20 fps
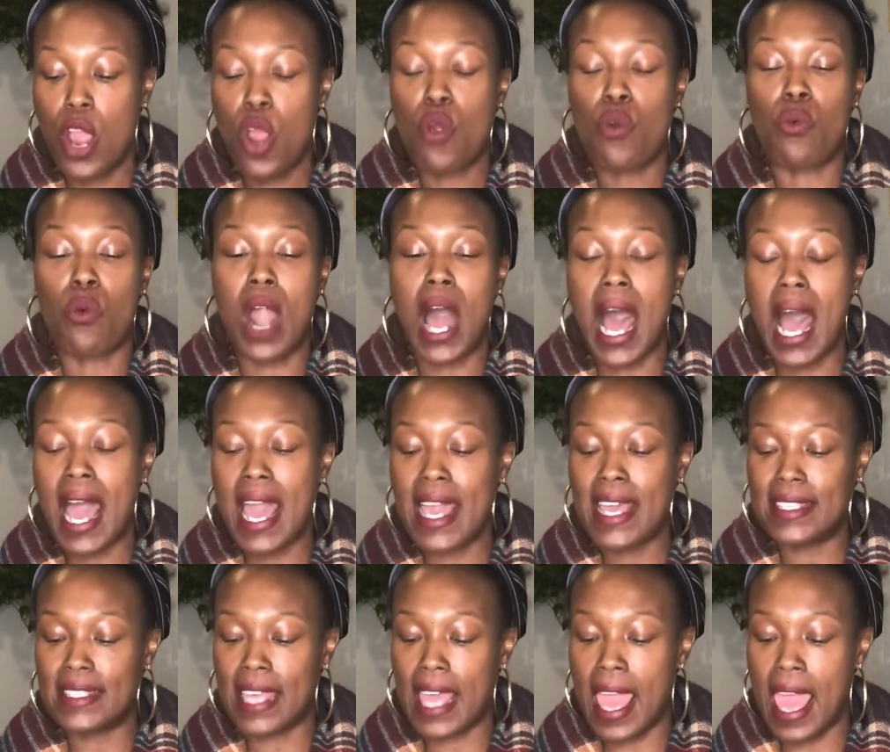
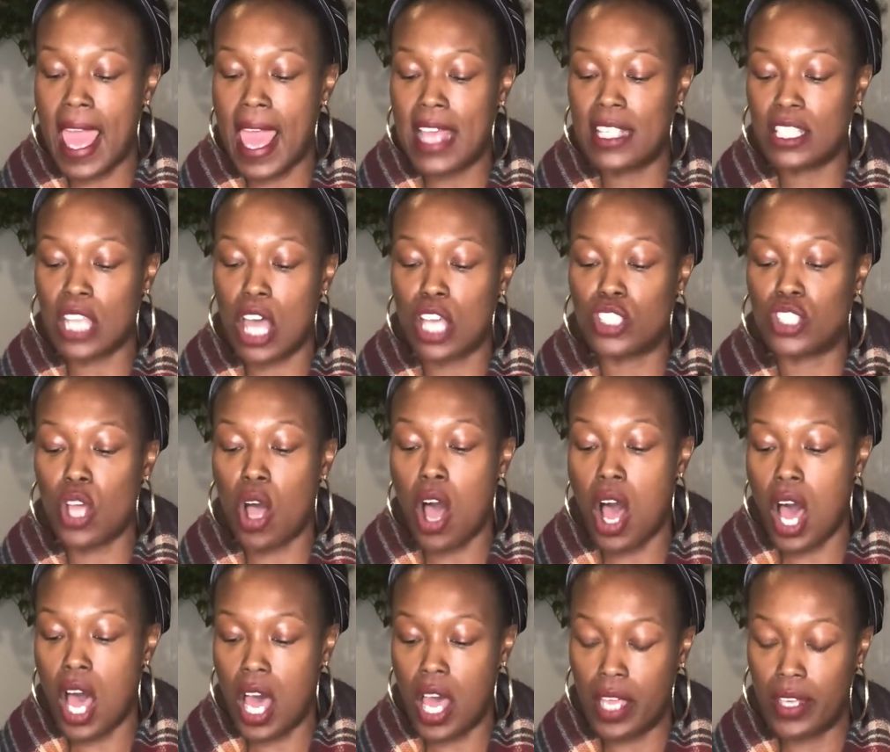Rise at
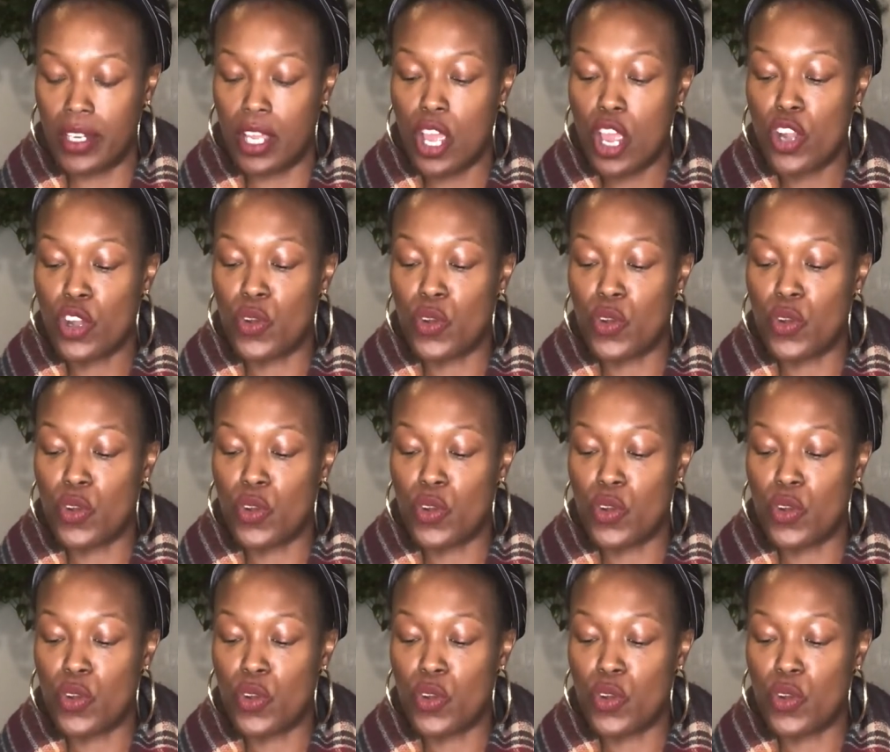dawn.